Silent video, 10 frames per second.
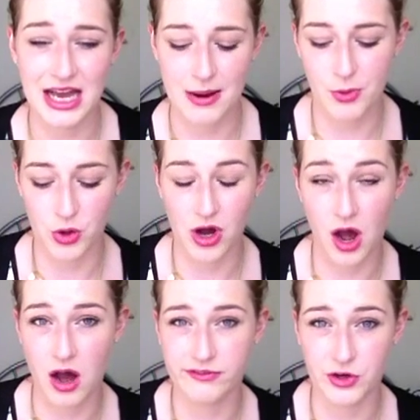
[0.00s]
I bought a
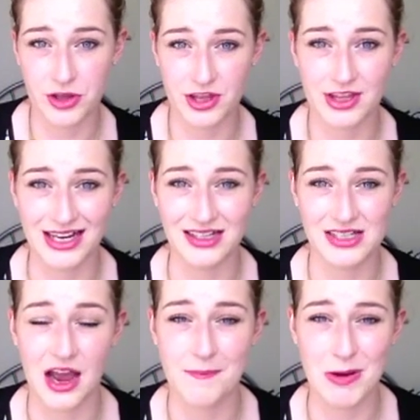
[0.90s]
lot of other
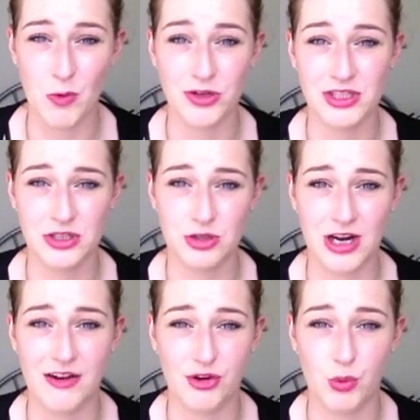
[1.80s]
things I've been wanting to
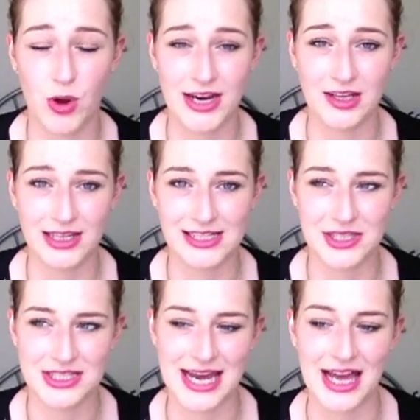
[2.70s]
try for a while
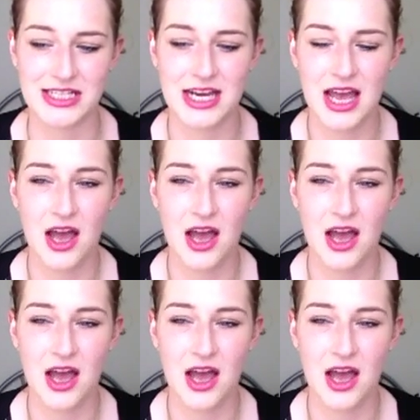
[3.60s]
instead.